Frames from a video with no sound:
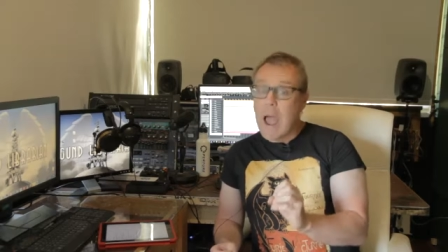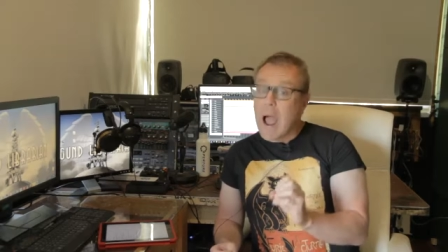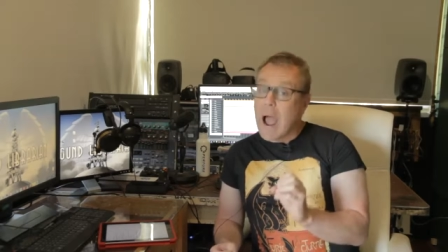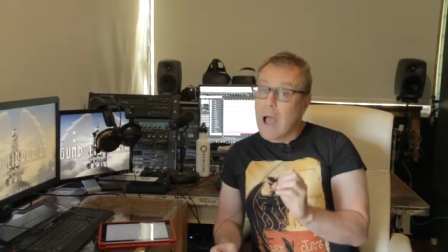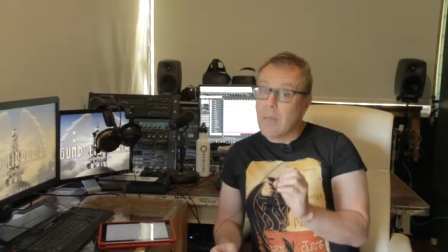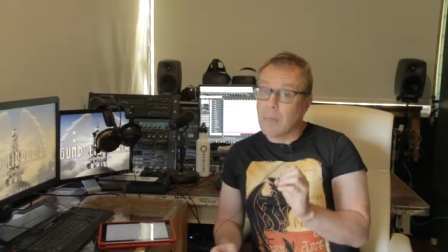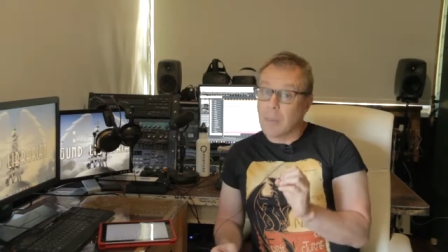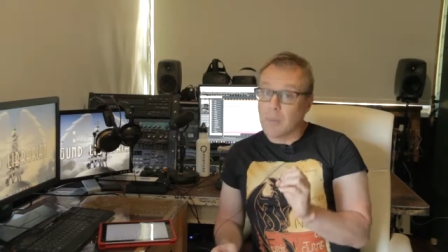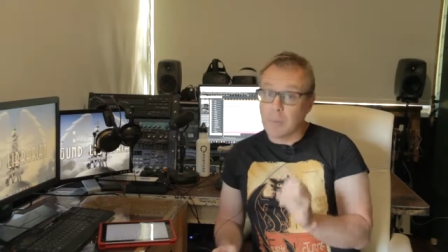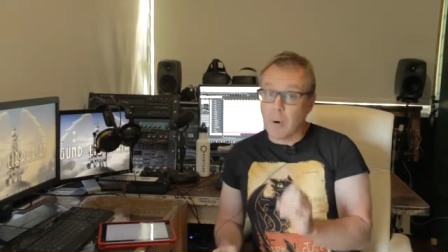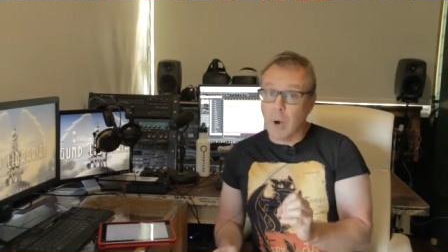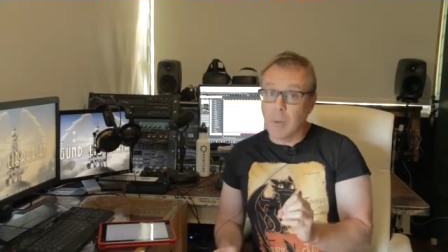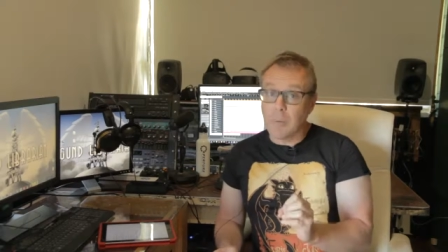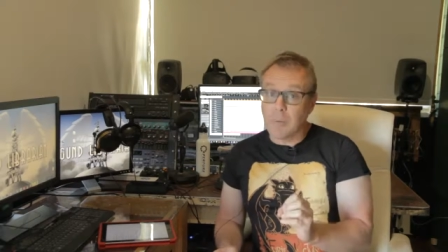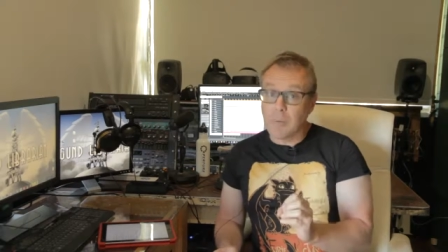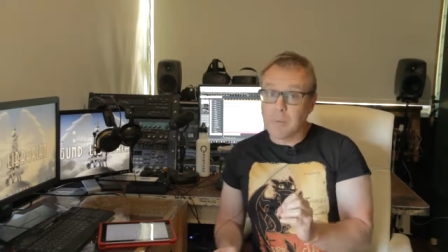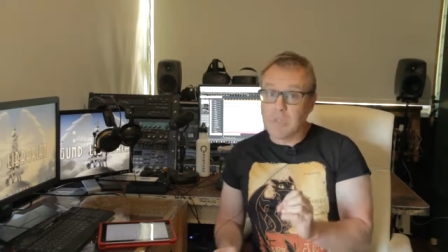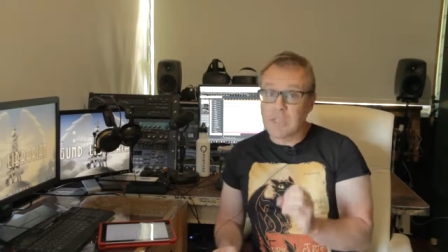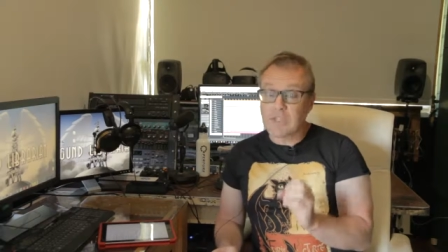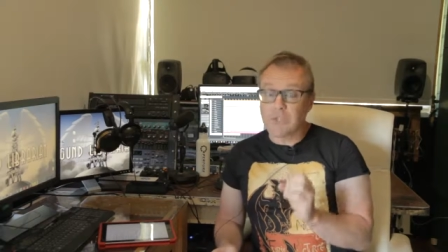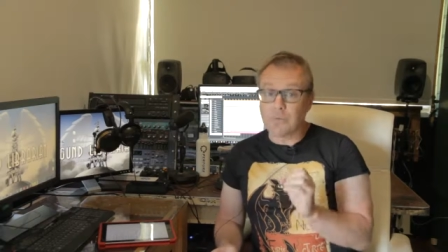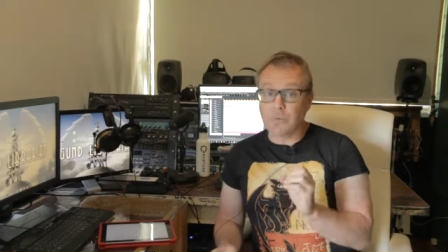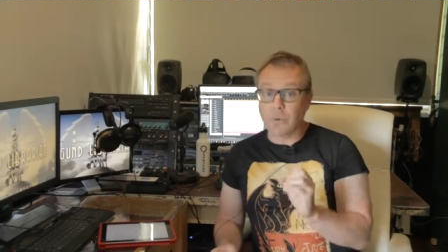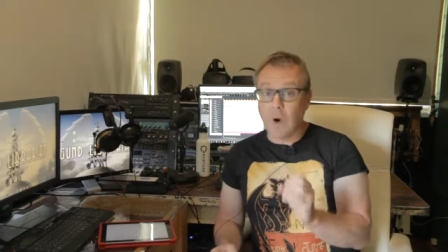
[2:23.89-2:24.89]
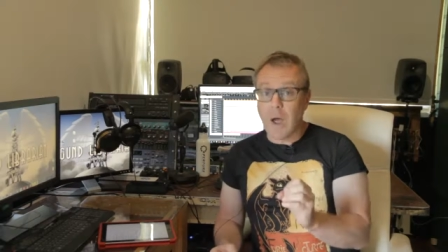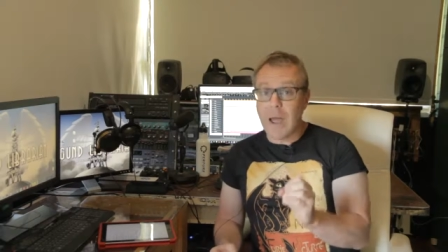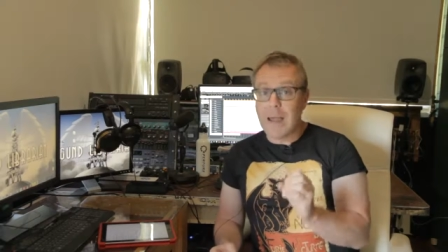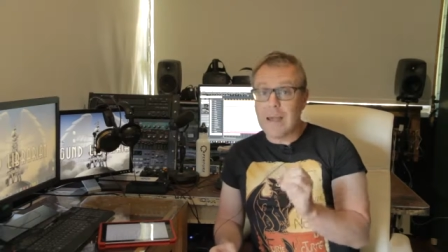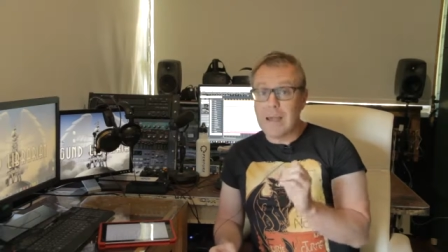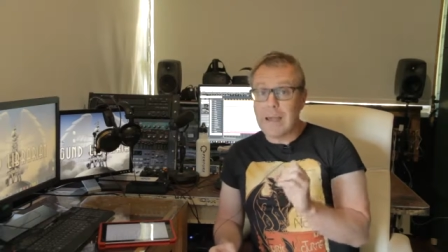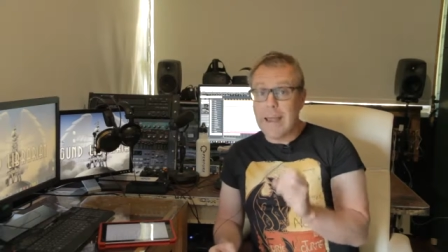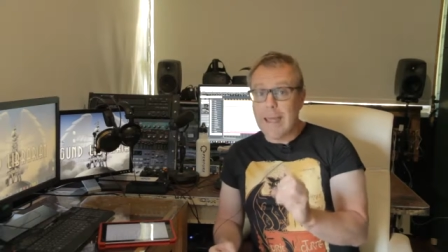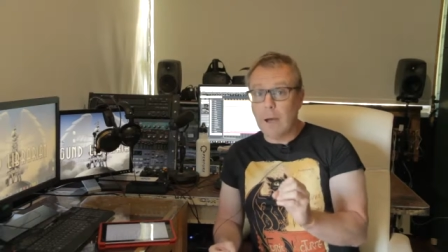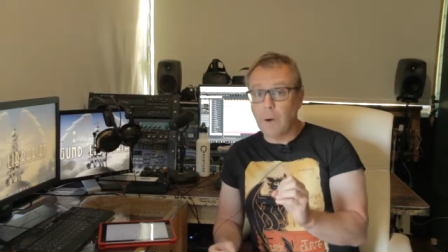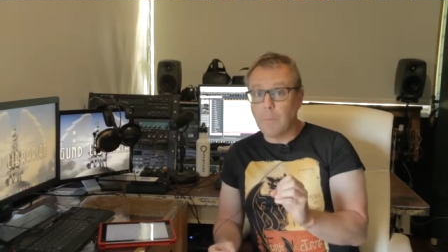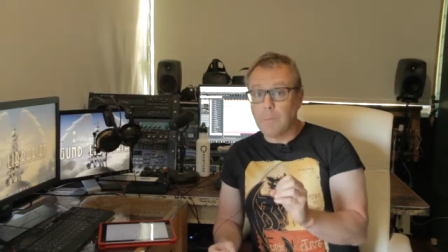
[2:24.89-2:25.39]
And the problem is right
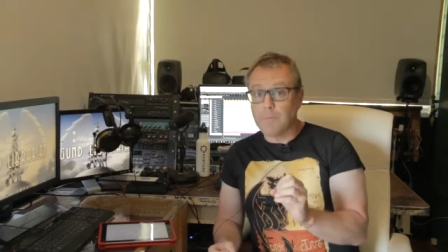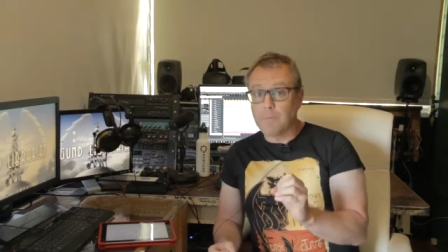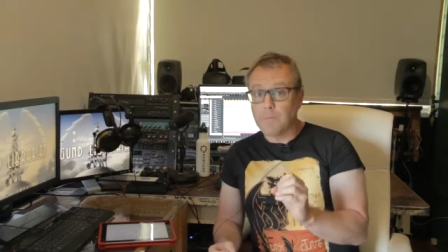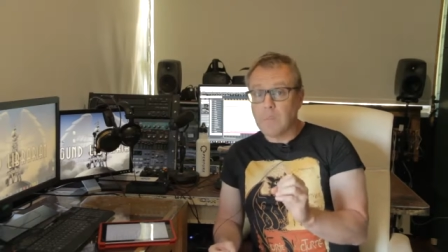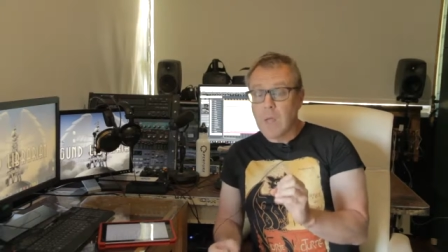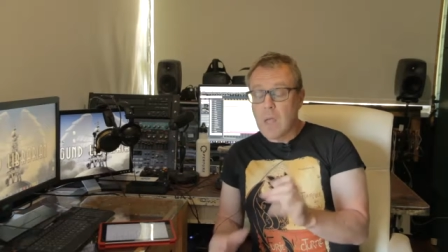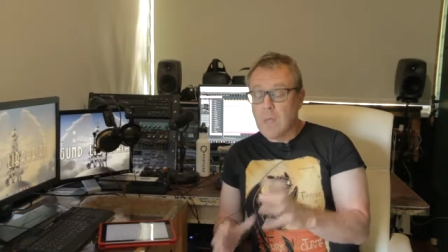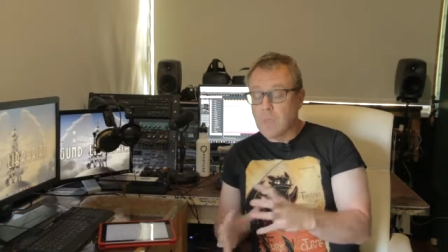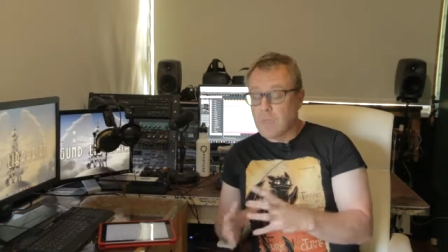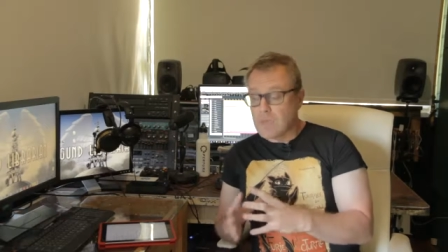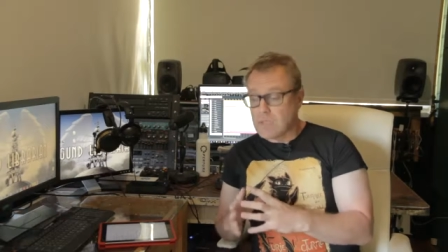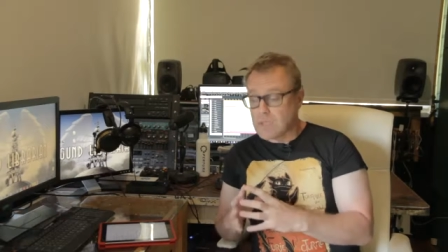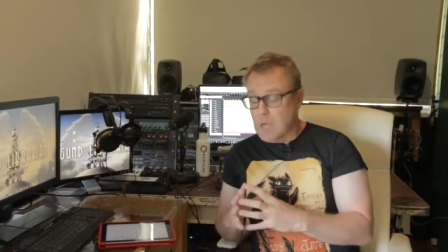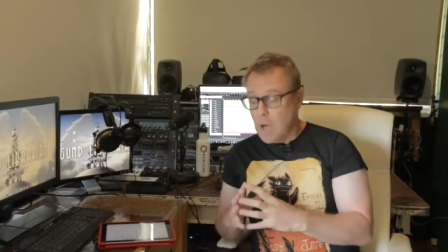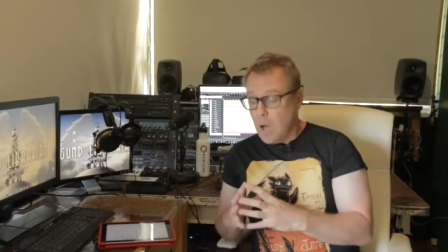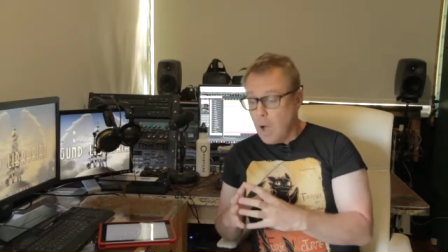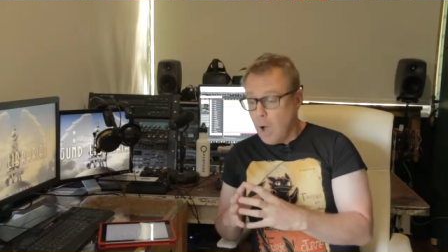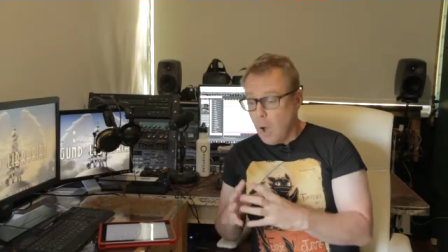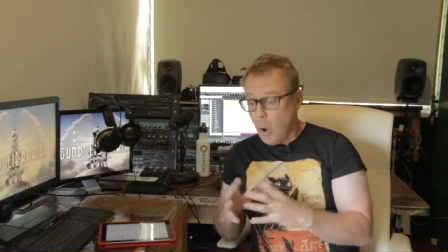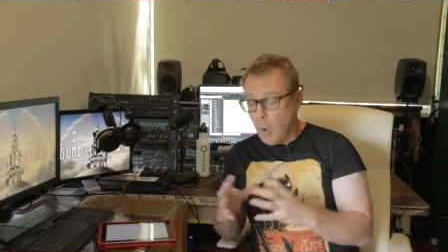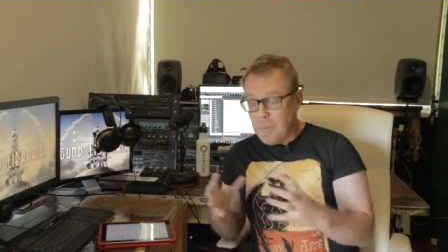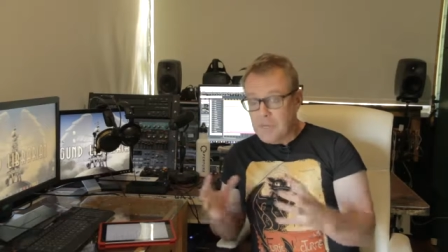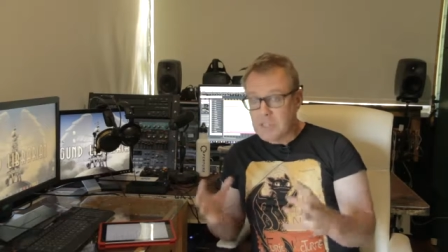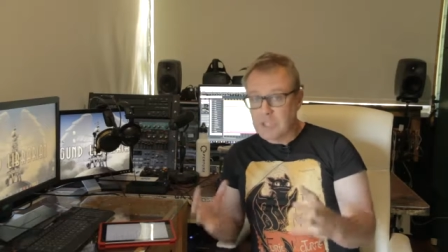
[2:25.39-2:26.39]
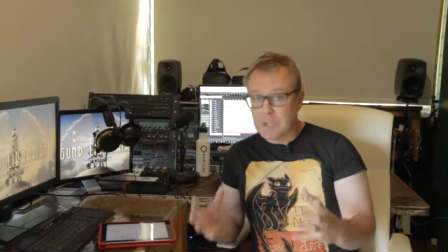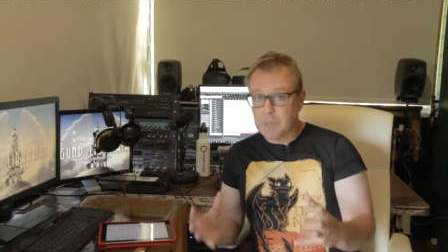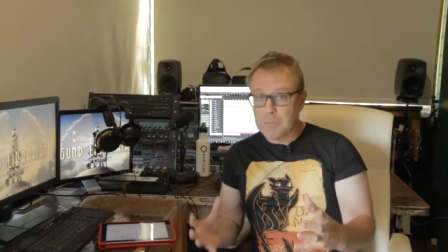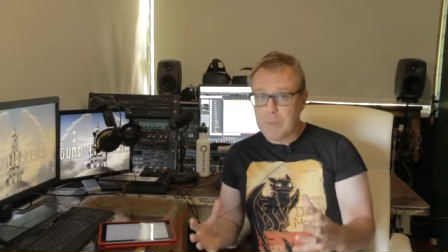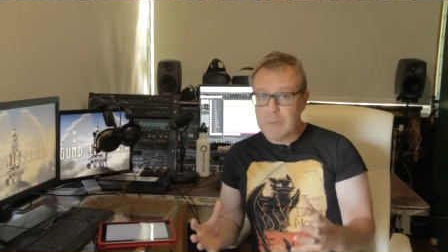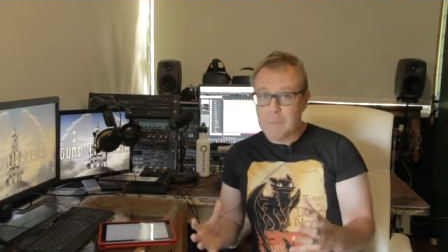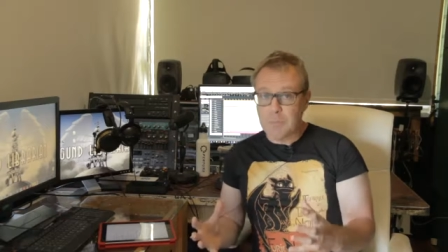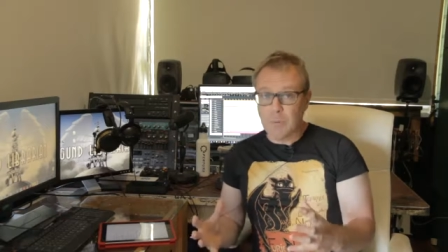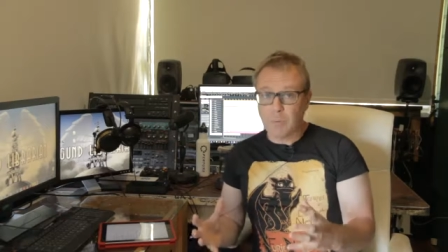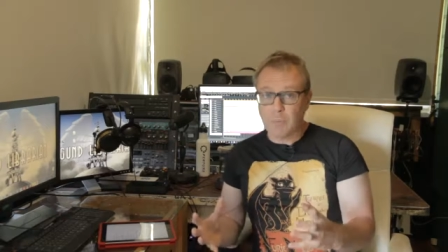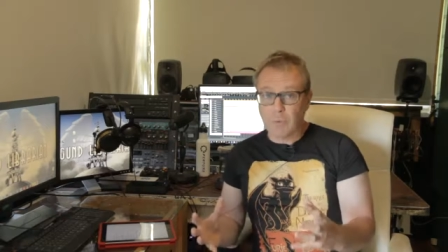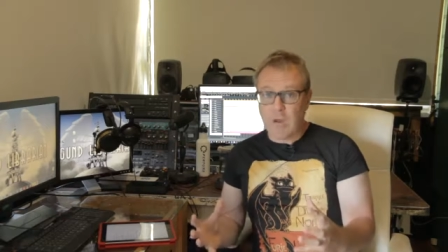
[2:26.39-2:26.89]
now, there's a whole bunch of
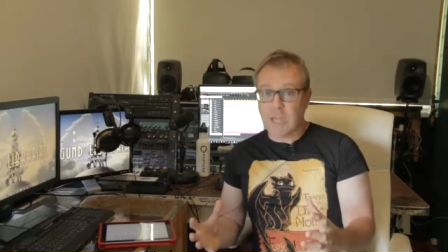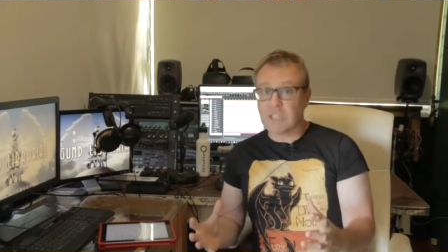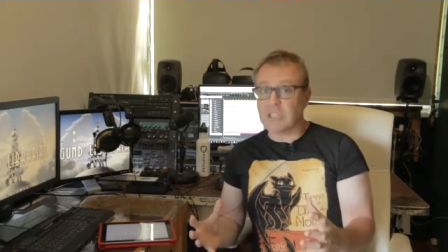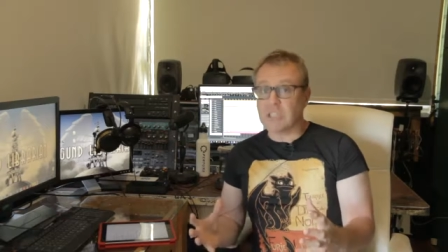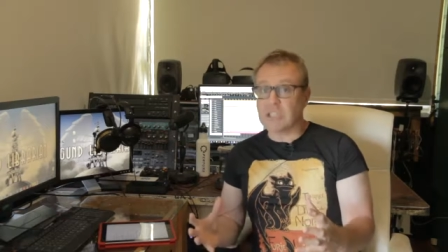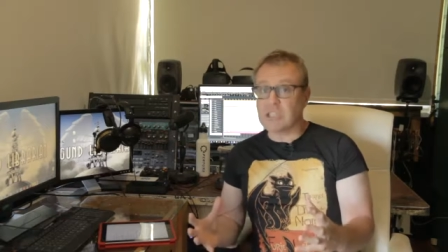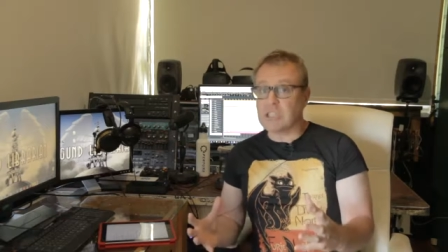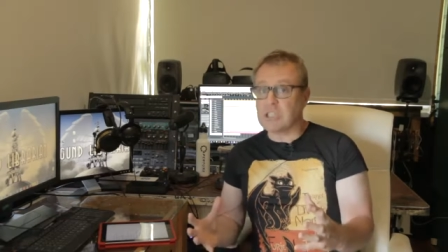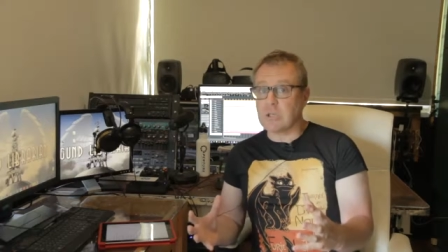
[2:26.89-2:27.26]
people rushing